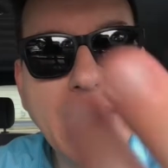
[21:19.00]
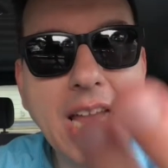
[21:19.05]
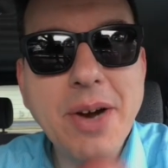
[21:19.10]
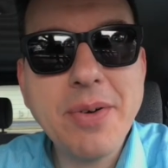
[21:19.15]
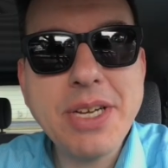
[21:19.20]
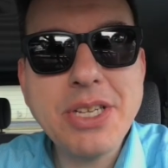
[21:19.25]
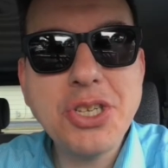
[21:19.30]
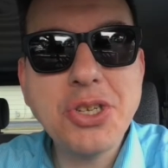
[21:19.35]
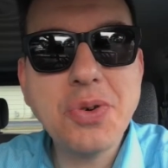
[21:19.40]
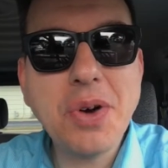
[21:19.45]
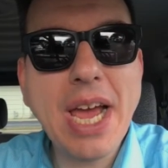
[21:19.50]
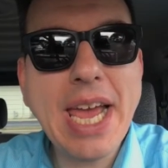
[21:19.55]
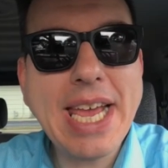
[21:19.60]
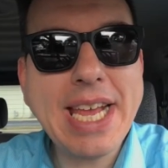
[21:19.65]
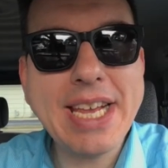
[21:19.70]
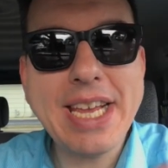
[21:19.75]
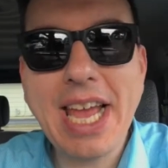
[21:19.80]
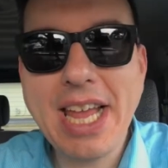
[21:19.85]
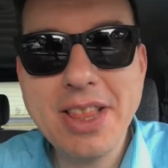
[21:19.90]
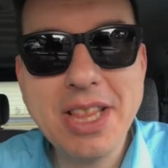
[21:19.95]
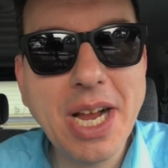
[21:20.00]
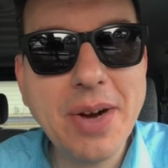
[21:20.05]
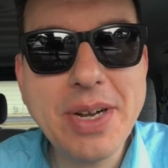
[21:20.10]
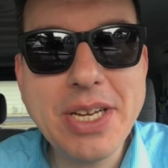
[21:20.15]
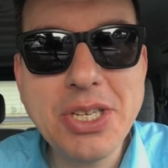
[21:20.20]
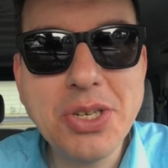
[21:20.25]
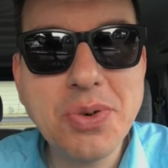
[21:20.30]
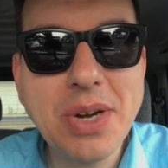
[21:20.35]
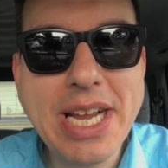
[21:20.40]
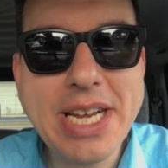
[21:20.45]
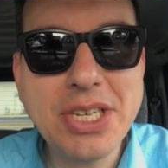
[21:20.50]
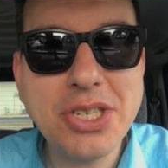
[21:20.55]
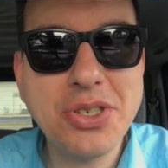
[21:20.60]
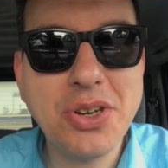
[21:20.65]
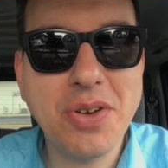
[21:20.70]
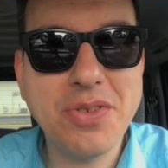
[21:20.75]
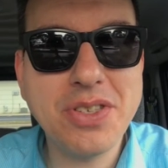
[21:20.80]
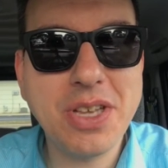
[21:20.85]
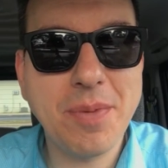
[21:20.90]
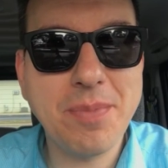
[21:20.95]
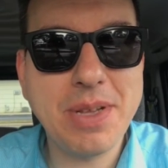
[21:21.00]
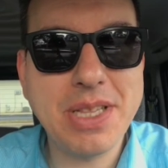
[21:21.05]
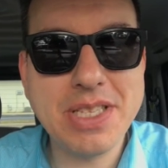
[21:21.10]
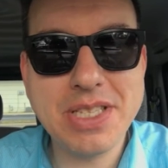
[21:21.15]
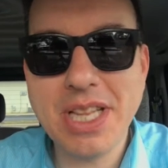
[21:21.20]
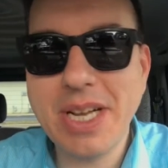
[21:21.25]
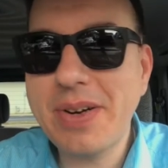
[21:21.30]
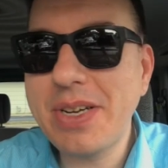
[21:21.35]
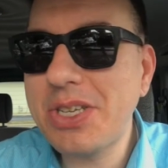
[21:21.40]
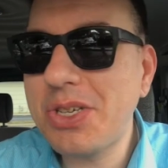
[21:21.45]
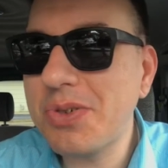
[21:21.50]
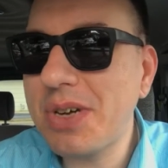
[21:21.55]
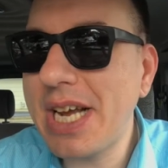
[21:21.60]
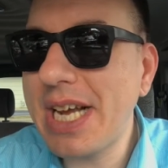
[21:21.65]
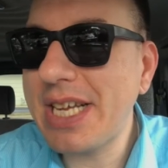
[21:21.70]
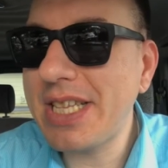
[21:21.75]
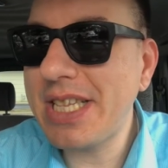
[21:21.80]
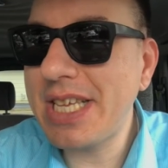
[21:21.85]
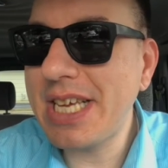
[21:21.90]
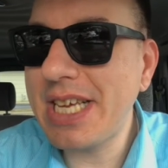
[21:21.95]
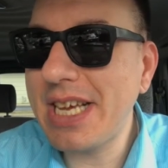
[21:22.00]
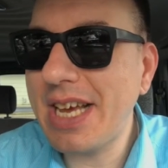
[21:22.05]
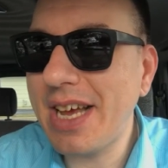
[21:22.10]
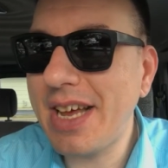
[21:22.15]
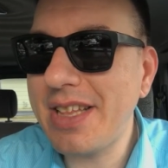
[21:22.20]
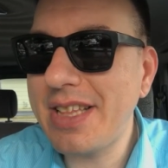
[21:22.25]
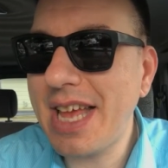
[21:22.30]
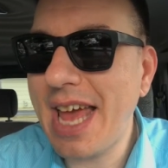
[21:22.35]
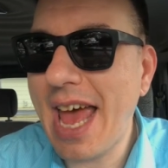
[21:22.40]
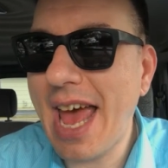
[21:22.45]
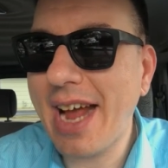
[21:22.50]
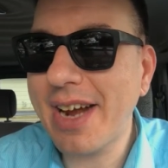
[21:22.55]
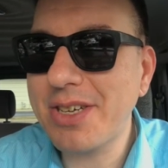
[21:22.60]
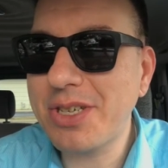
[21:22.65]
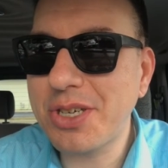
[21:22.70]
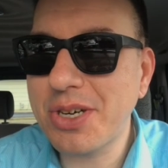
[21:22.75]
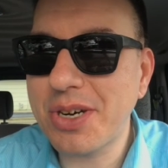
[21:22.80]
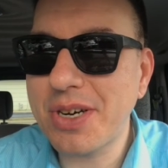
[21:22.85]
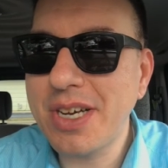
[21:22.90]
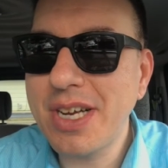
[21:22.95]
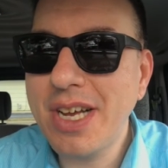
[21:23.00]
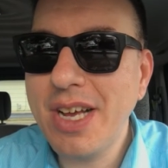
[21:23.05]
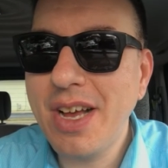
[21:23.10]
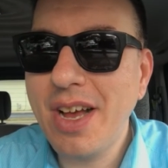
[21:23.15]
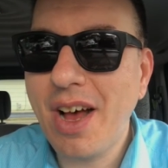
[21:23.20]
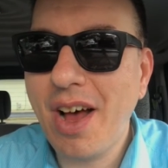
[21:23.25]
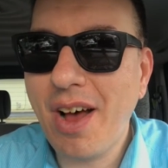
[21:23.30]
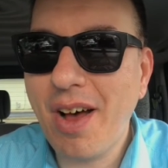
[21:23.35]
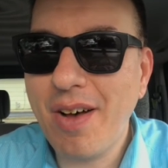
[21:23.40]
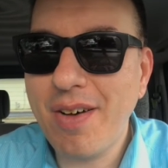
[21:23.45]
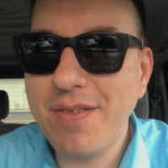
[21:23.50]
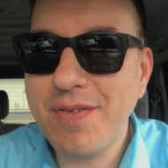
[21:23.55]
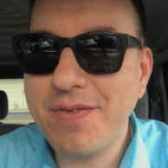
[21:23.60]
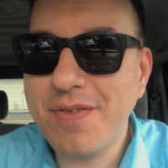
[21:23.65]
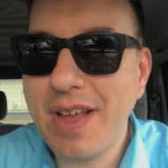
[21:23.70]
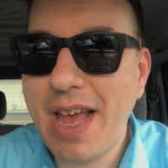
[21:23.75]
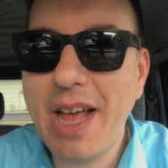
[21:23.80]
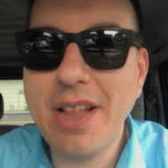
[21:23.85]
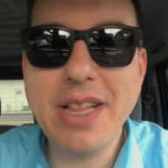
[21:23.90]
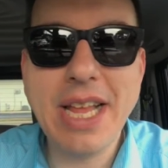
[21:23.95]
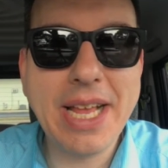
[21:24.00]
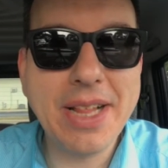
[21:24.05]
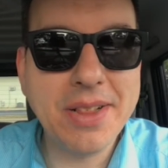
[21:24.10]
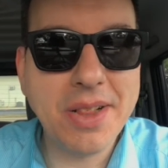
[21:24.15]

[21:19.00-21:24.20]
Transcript: Larry Drake shows up, and it's Larry Drake, the actor of L.A.